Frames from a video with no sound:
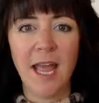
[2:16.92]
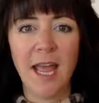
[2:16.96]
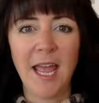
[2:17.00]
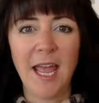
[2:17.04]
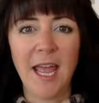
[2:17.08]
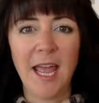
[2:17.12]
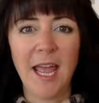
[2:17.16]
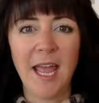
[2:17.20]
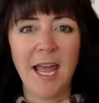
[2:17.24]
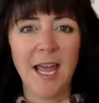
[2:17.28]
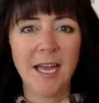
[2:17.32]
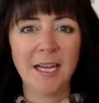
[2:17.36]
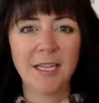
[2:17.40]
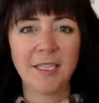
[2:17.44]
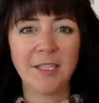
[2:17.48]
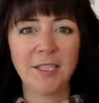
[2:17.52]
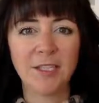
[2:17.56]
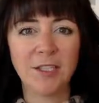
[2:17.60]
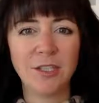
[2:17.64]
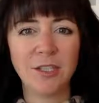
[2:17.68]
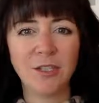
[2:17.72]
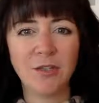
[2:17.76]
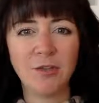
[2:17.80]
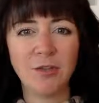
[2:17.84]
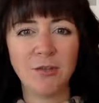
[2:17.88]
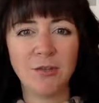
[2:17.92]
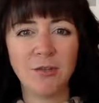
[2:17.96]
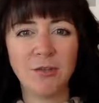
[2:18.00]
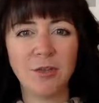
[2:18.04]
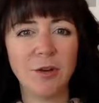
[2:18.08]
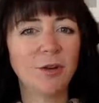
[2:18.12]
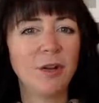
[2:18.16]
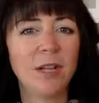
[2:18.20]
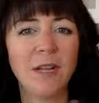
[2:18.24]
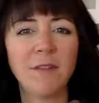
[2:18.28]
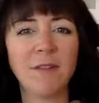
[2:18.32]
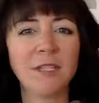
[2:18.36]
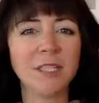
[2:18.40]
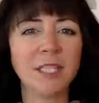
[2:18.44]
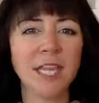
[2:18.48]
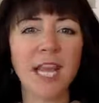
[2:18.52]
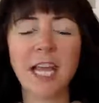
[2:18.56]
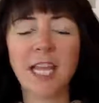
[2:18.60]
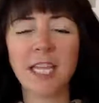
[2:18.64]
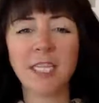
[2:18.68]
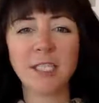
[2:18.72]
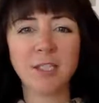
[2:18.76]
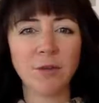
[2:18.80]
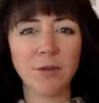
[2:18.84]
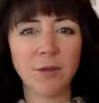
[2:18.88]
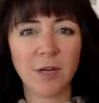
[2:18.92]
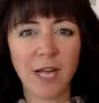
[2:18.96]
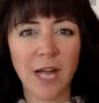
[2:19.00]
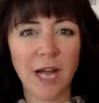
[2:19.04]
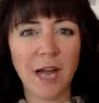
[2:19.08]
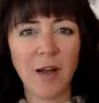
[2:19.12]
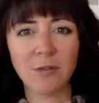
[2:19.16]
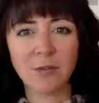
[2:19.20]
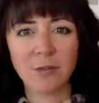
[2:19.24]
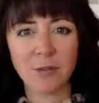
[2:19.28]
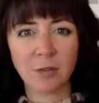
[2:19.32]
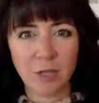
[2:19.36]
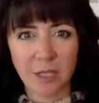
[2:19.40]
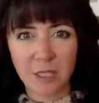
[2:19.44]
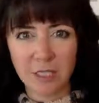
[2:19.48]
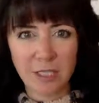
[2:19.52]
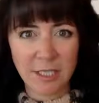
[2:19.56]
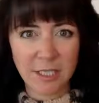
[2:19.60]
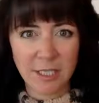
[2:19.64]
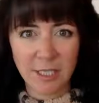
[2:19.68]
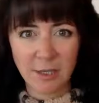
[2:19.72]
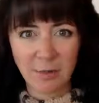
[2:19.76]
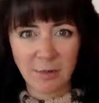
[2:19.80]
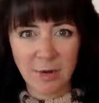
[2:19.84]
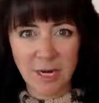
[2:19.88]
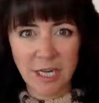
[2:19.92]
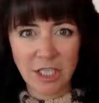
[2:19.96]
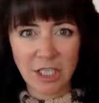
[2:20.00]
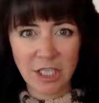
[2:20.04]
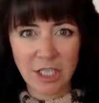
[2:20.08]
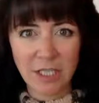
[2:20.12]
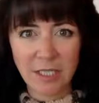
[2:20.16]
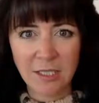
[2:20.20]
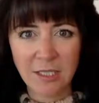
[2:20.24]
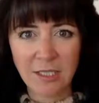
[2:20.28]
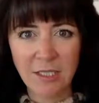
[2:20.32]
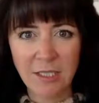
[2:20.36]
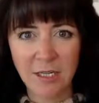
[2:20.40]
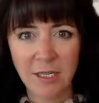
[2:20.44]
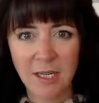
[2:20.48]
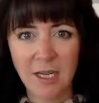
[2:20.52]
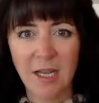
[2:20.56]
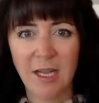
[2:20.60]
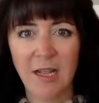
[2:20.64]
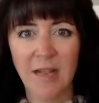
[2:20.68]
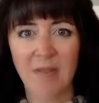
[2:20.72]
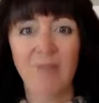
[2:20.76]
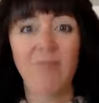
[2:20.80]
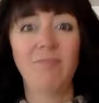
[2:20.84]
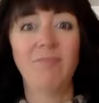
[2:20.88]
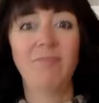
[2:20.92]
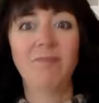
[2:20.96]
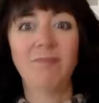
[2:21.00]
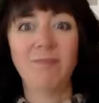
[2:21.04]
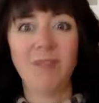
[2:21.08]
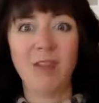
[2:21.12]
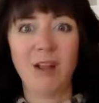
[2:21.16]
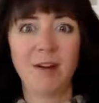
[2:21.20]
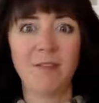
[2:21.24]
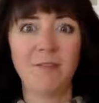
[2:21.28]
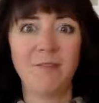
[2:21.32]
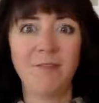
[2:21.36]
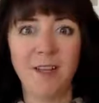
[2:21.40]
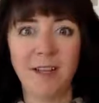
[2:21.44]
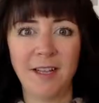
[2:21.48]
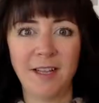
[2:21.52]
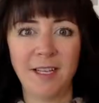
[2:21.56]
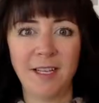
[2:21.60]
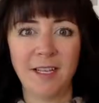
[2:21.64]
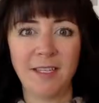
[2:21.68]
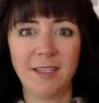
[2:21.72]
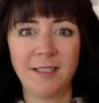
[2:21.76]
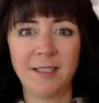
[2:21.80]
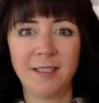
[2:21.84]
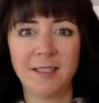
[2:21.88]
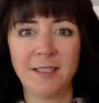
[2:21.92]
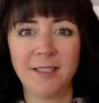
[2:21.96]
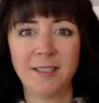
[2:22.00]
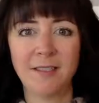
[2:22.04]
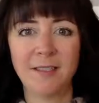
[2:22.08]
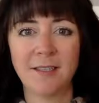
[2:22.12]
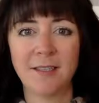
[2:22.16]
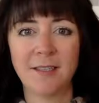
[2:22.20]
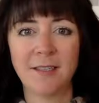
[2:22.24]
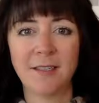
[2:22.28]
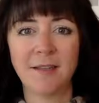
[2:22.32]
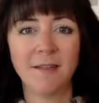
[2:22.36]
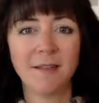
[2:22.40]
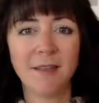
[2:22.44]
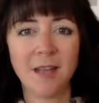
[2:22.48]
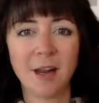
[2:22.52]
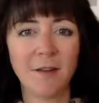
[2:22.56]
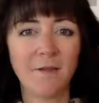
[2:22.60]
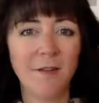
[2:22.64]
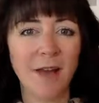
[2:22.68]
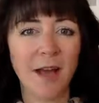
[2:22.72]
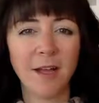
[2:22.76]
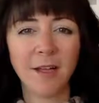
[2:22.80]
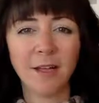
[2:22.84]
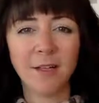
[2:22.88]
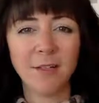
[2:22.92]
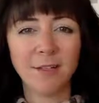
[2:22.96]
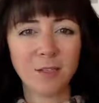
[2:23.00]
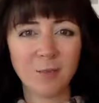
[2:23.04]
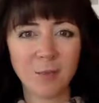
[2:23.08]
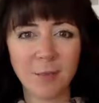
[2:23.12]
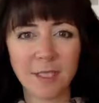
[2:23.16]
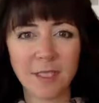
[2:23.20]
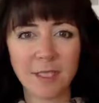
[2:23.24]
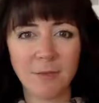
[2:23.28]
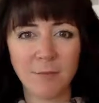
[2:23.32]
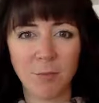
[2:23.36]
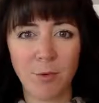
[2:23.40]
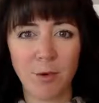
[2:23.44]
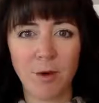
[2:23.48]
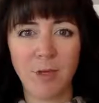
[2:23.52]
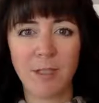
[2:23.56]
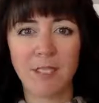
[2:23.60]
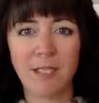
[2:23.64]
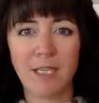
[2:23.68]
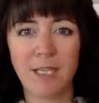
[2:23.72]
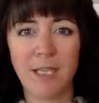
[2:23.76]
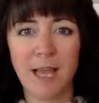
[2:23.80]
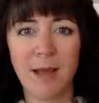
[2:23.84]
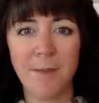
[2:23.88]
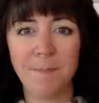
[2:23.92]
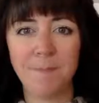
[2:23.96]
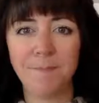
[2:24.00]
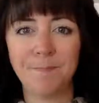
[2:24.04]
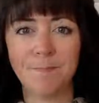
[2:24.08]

And you don't even take into account or consideration their feelings, their values, what's important to them.